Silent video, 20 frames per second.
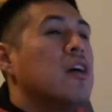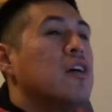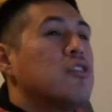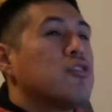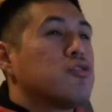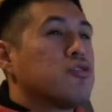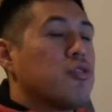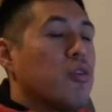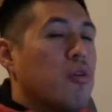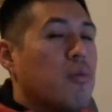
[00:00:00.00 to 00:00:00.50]

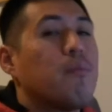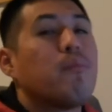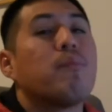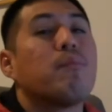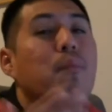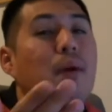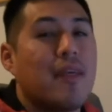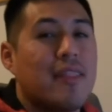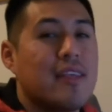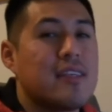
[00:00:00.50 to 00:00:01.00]
So
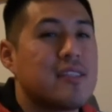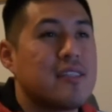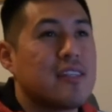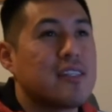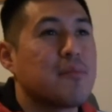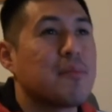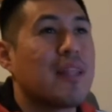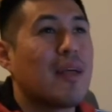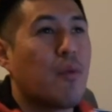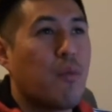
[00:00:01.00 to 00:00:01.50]
by these things, I
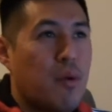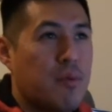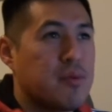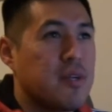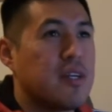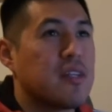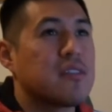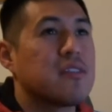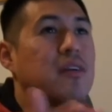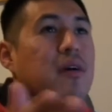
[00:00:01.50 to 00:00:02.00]
mean like
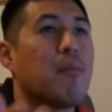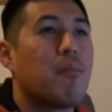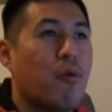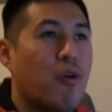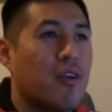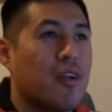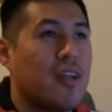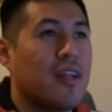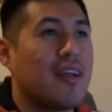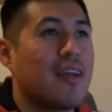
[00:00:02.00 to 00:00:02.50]
websites,
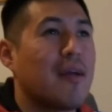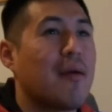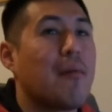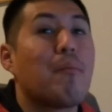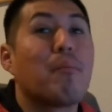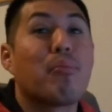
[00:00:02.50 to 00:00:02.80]
marketing,